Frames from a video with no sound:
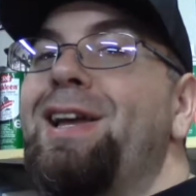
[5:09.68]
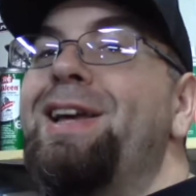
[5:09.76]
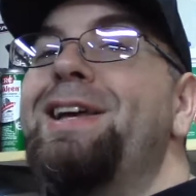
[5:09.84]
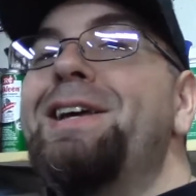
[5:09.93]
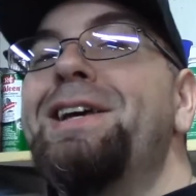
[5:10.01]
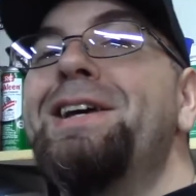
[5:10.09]
I
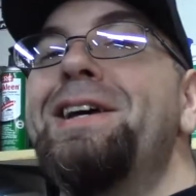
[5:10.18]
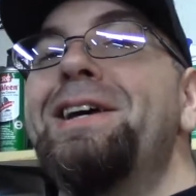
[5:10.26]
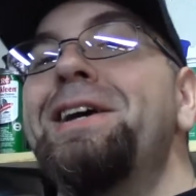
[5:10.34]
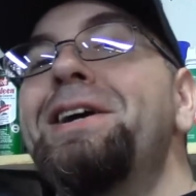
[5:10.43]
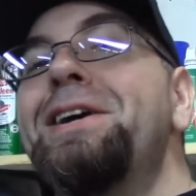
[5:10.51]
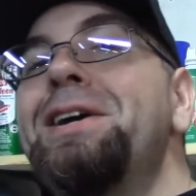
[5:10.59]

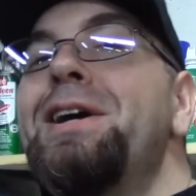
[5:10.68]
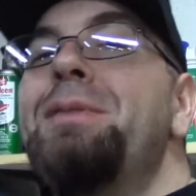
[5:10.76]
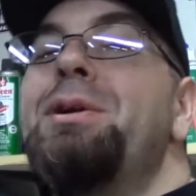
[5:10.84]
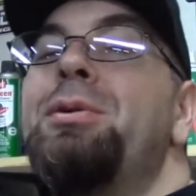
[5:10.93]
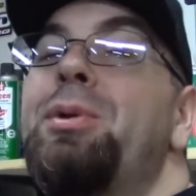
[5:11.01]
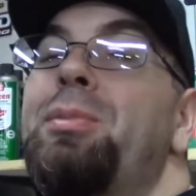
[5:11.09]

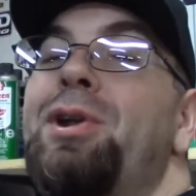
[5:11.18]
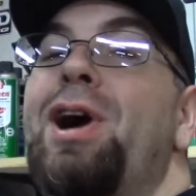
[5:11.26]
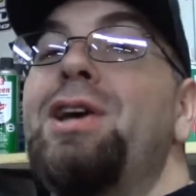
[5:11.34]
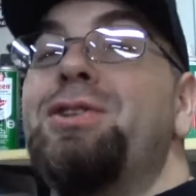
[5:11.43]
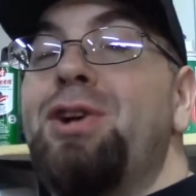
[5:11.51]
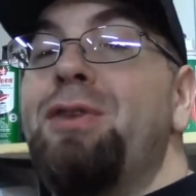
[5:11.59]
mean, it would have been
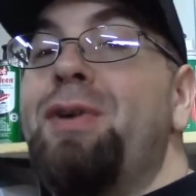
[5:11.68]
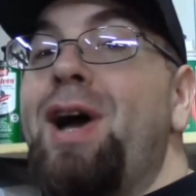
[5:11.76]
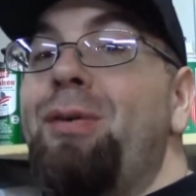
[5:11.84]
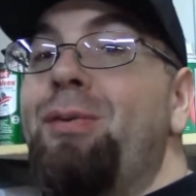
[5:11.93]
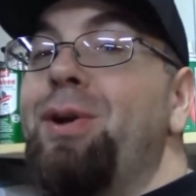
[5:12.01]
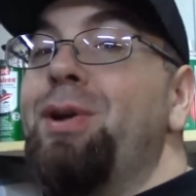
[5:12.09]
nicer if I
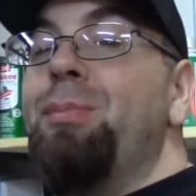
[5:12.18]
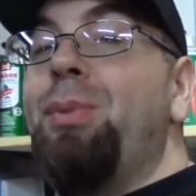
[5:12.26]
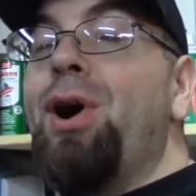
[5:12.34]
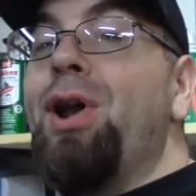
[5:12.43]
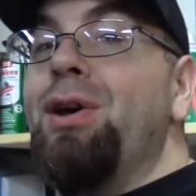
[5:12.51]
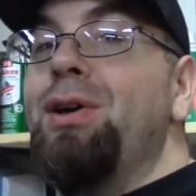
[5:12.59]
wouldn't have
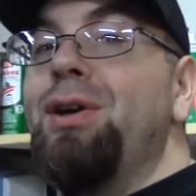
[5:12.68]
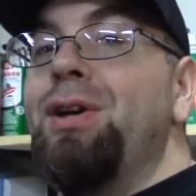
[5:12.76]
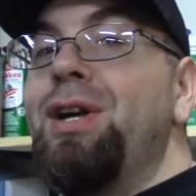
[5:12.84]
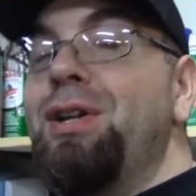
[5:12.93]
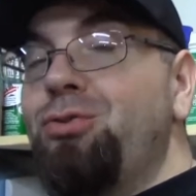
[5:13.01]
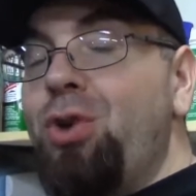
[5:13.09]
bought a
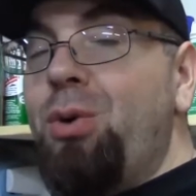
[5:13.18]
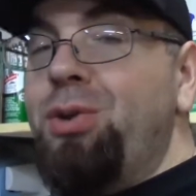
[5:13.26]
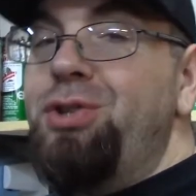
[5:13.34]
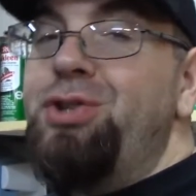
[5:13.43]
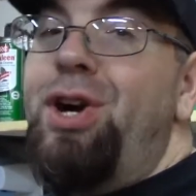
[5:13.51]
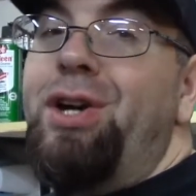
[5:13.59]
truck with a
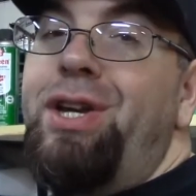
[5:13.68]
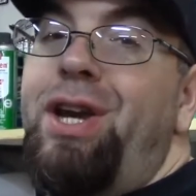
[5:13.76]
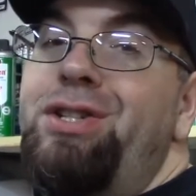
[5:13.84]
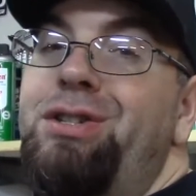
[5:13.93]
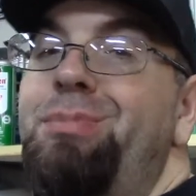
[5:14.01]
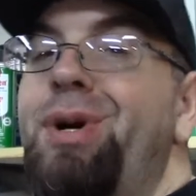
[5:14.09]
junk
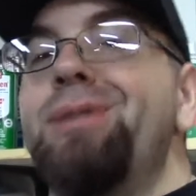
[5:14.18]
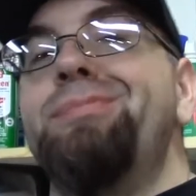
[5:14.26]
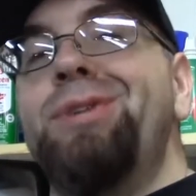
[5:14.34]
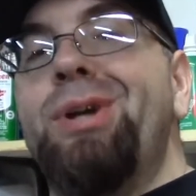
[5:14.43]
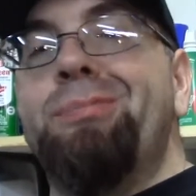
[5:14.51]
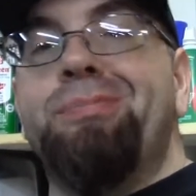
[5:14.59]
engine, but,
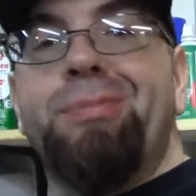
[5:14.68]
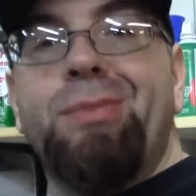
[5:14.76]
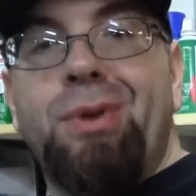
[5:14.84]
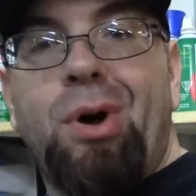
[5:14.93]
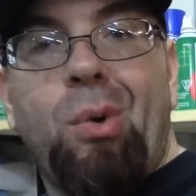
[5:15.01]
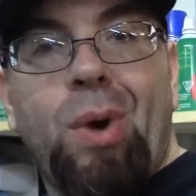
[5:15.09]
you know,
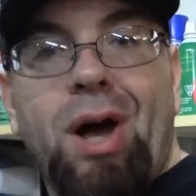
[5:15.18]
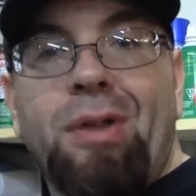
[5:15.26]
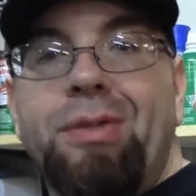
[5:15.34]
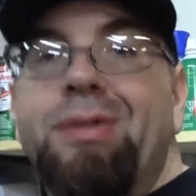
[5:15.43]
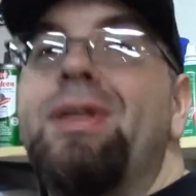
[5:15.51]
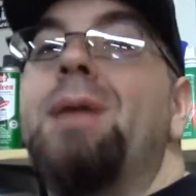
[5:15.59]
oh
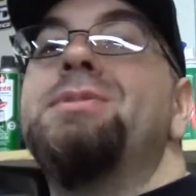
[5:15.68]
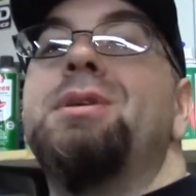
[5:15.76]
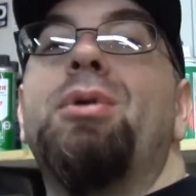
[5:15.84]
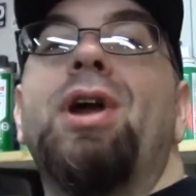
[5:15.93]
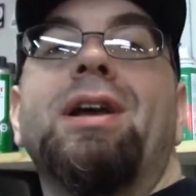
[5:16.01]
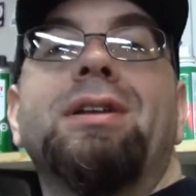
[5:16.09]
well, them's the
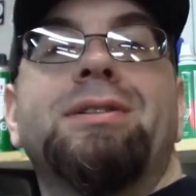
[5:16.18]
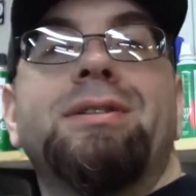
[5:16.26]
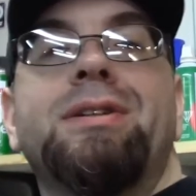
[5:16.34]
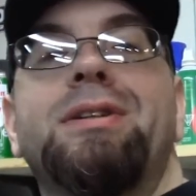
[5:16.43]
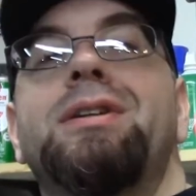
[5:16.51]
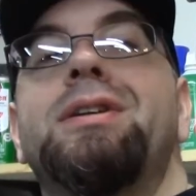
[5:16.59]
breaks.
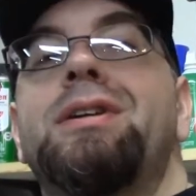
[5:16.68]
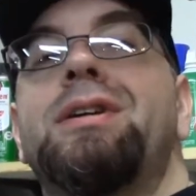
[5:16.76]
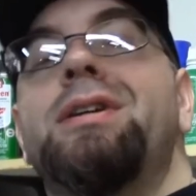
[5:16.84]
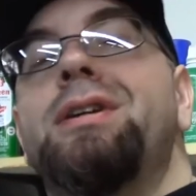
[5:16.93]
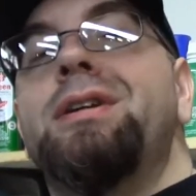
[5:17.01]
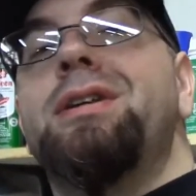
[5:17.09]

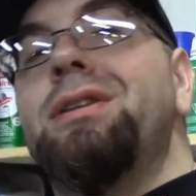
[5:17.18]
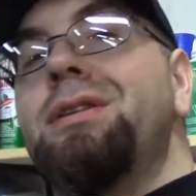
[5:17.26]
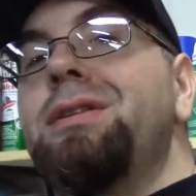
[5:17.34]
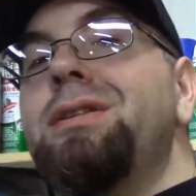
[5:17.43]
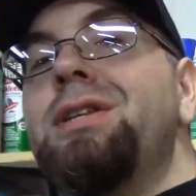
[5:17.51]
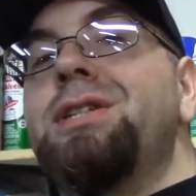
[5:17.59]

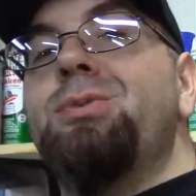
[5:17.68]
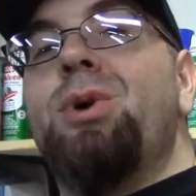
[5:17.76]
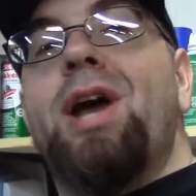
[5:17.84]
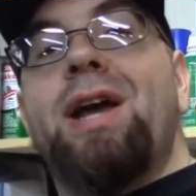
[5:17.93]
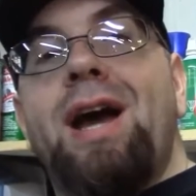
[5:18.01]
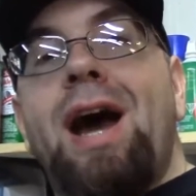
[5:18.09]
This is what
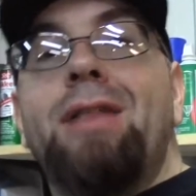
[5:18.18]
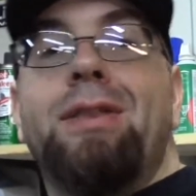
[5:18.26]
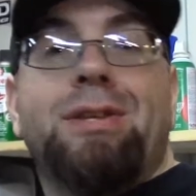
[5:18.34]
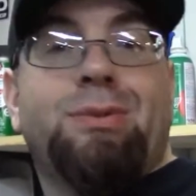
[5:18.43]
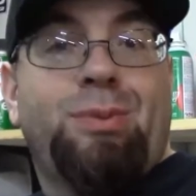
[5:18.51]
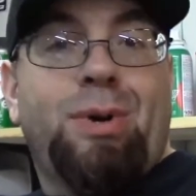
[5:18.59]
I got, and
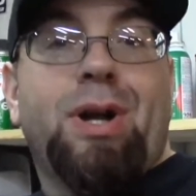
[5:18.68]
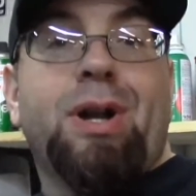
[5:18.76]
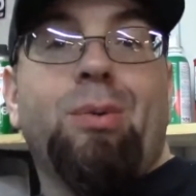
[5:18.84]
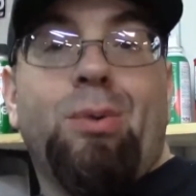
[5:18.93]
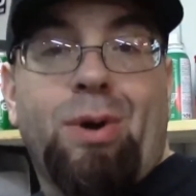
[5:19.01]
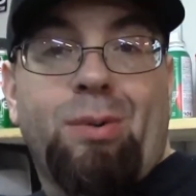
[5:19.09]
this is what I'm going to
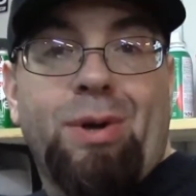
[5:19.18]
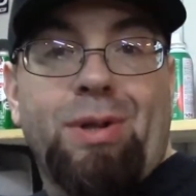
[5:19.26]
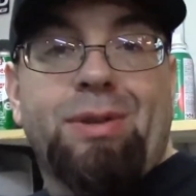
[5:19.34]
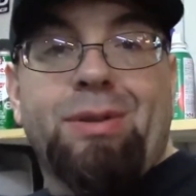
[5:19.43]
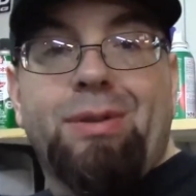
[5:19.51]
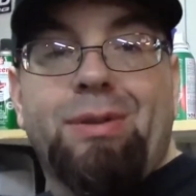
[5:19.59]
work with.